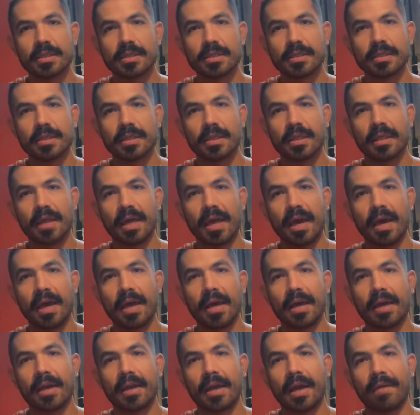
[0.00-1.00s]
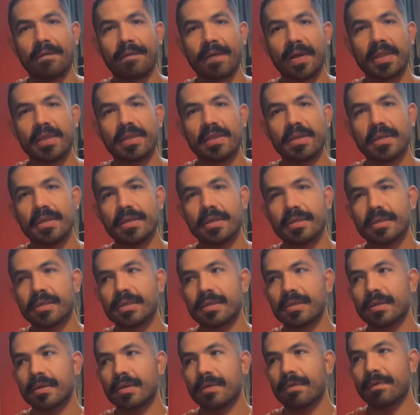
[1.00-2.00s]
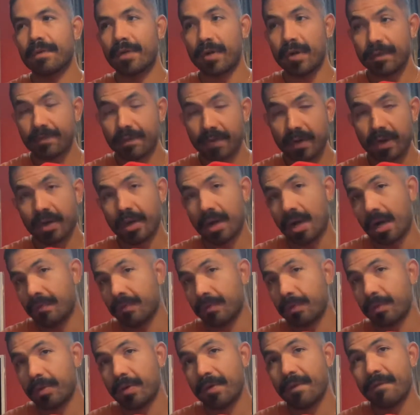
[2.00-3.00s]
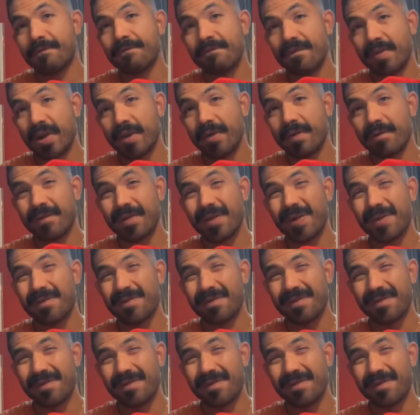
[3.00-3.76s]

very, very comfortable, very, very